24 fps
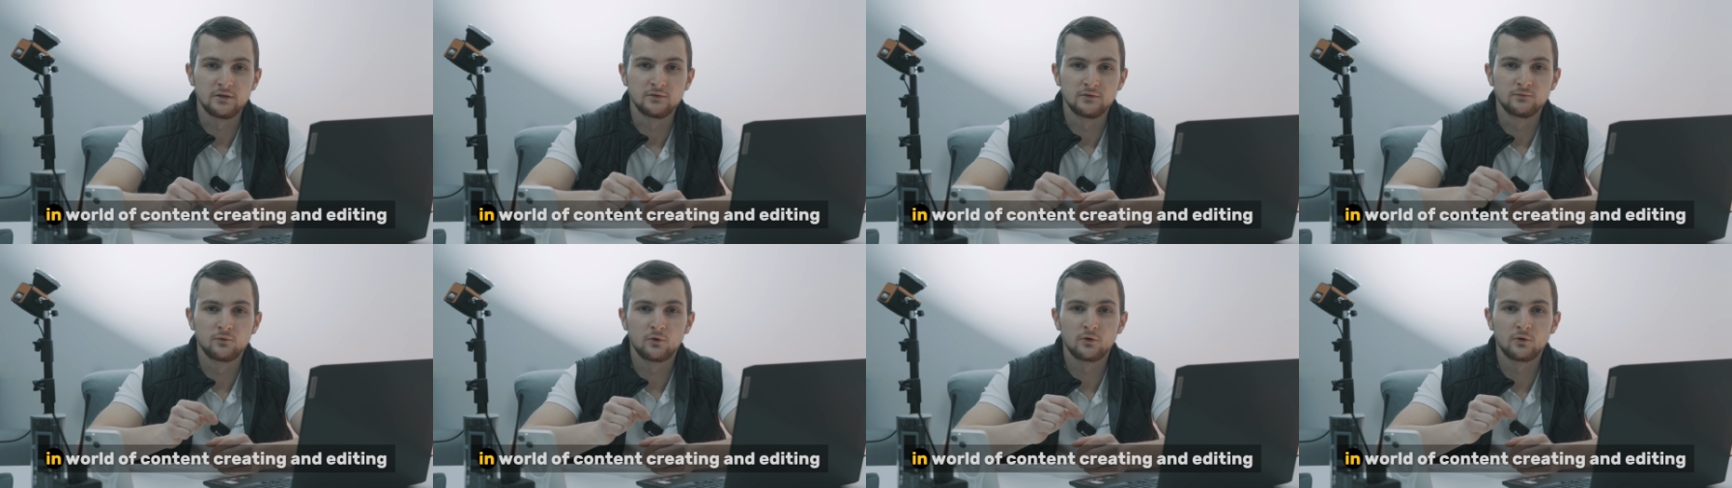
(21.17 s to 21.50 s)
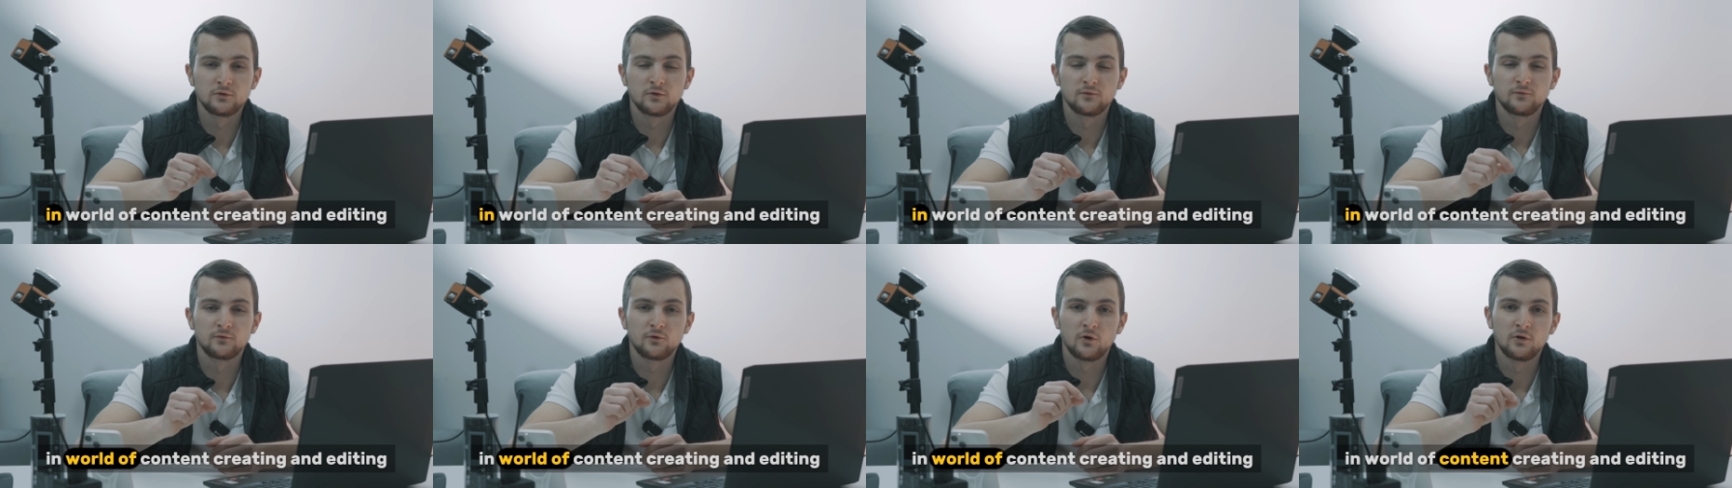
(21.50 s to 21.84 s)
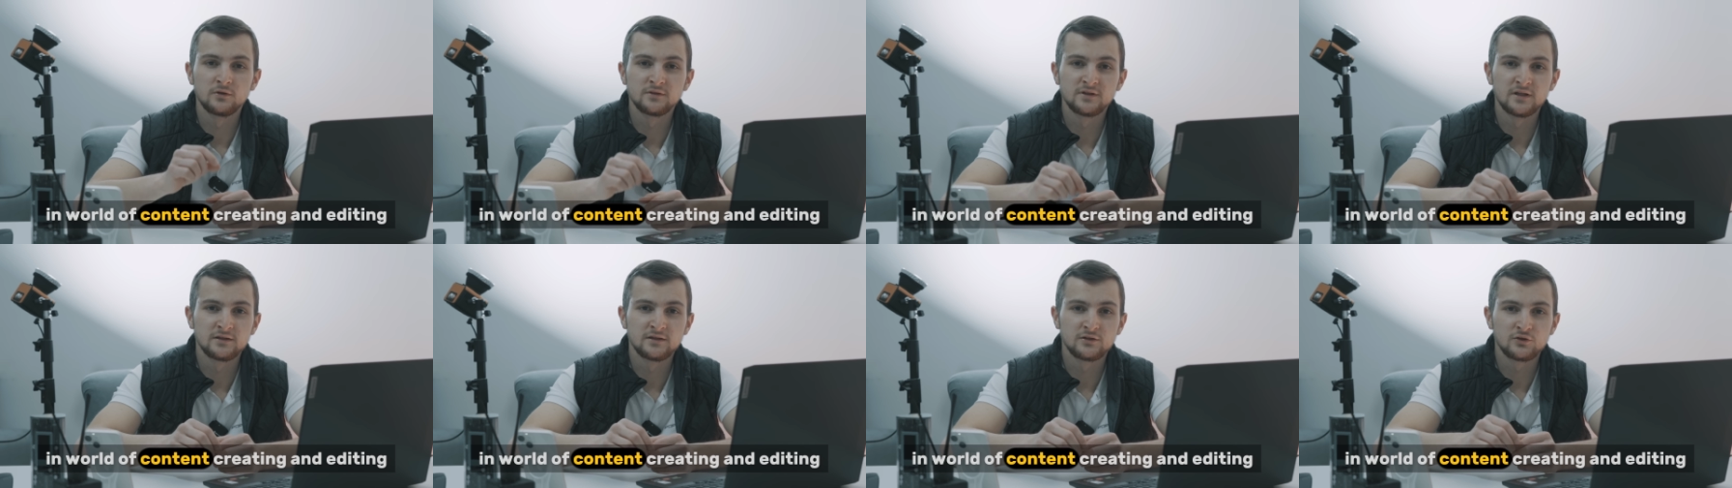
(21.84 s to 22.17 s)
in the world of
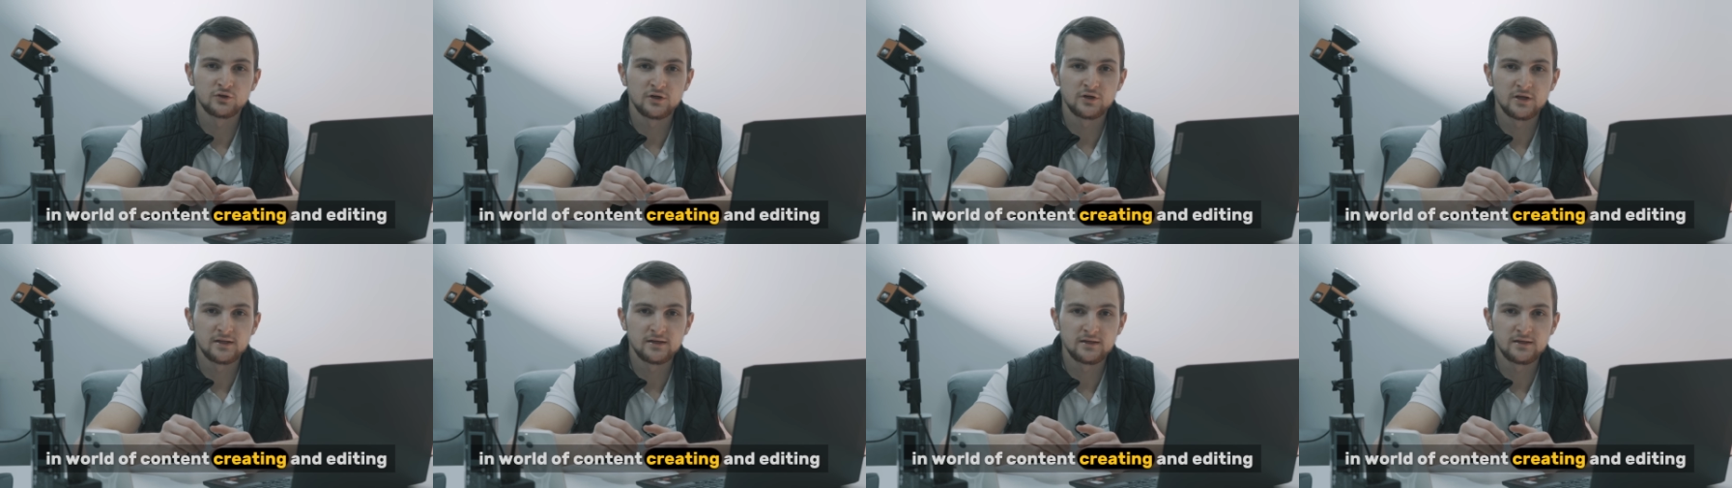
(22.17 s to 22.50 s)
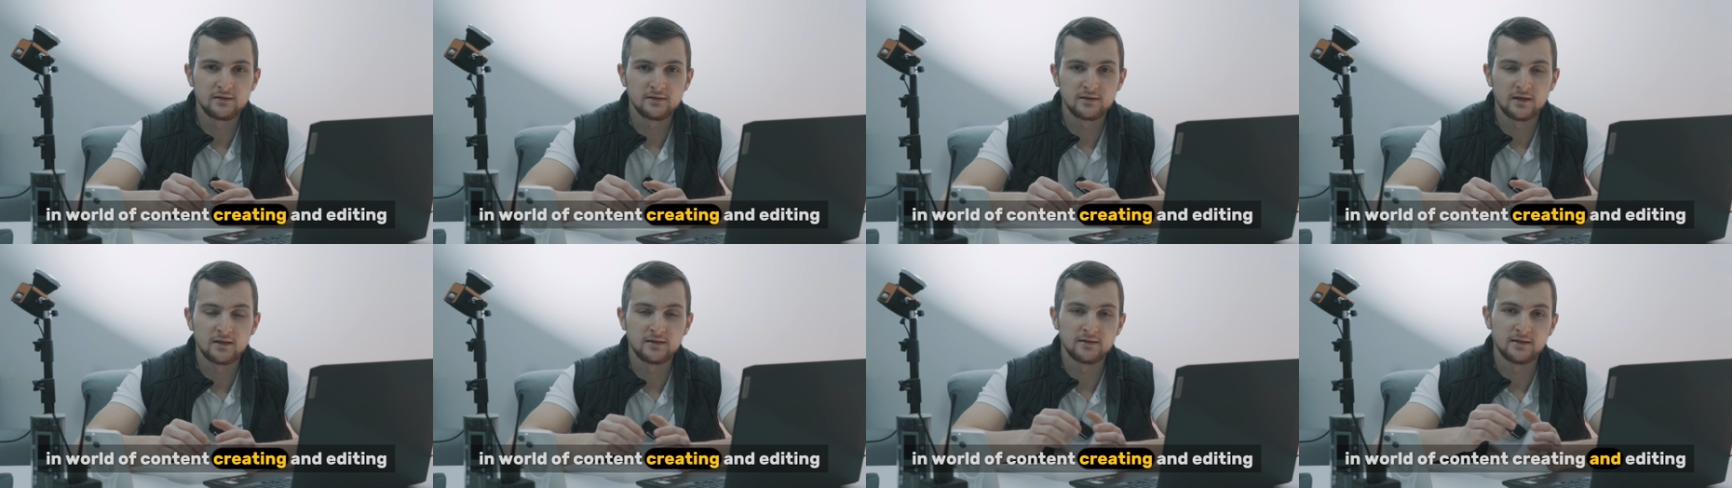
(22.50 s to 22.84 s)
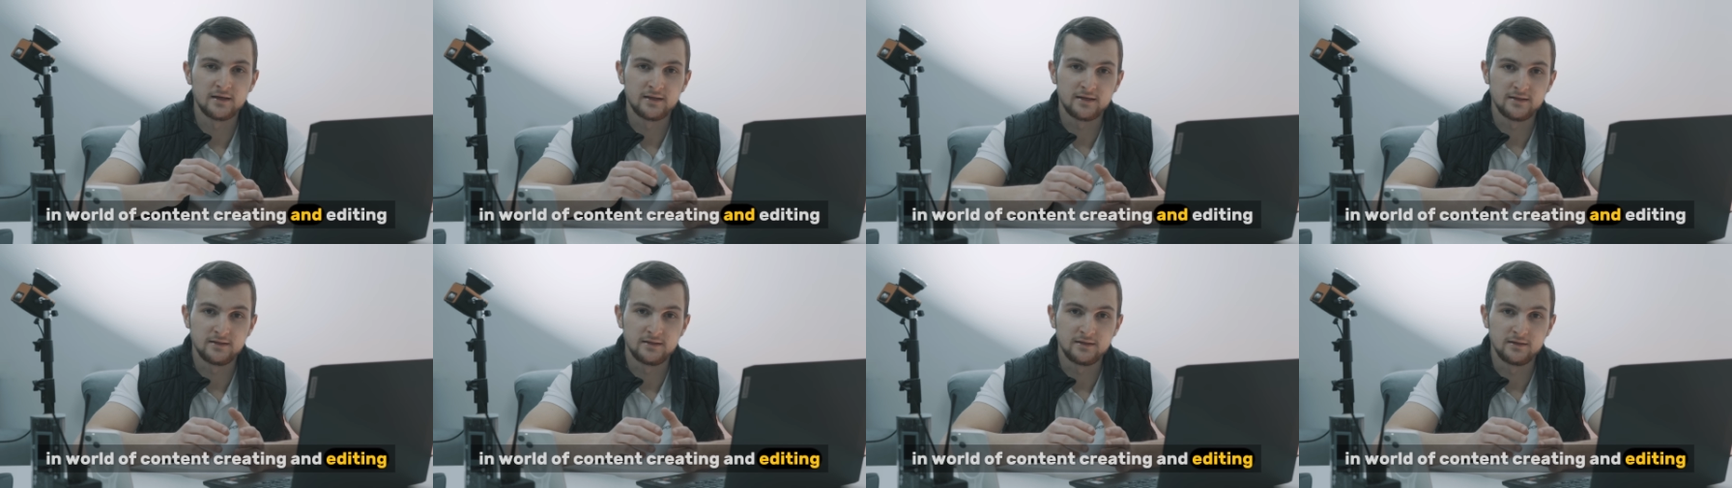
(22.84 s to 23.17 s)
content creating
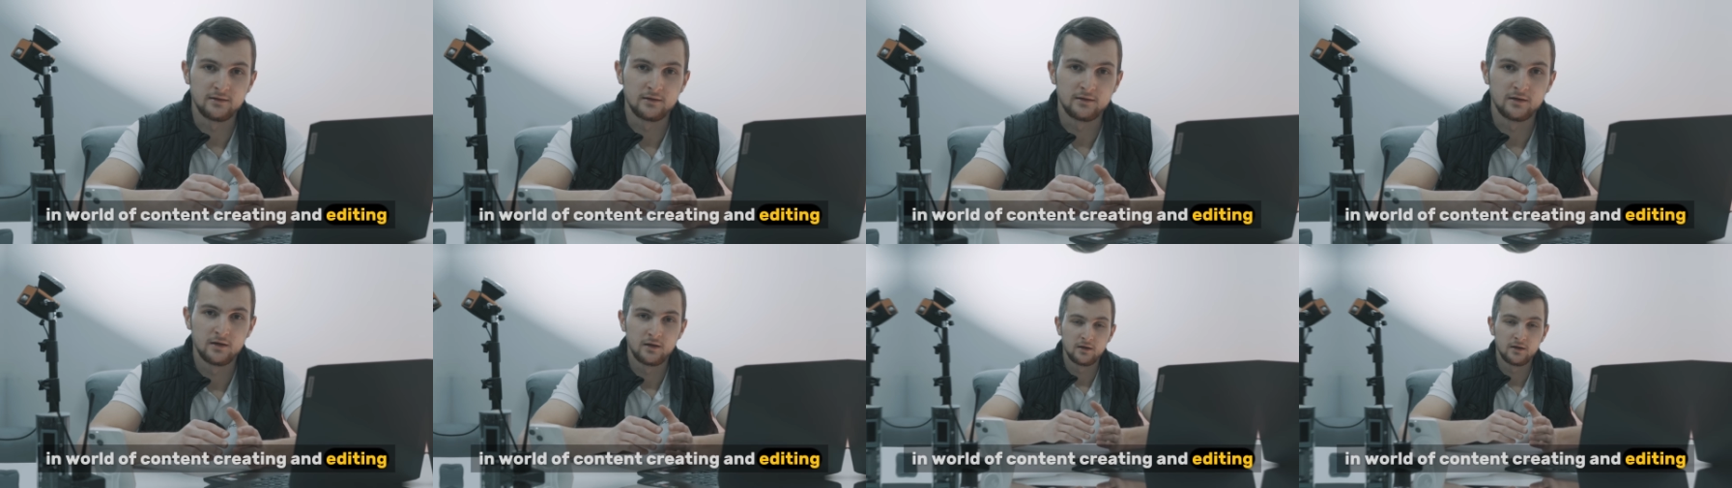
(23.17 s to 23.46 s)
and editing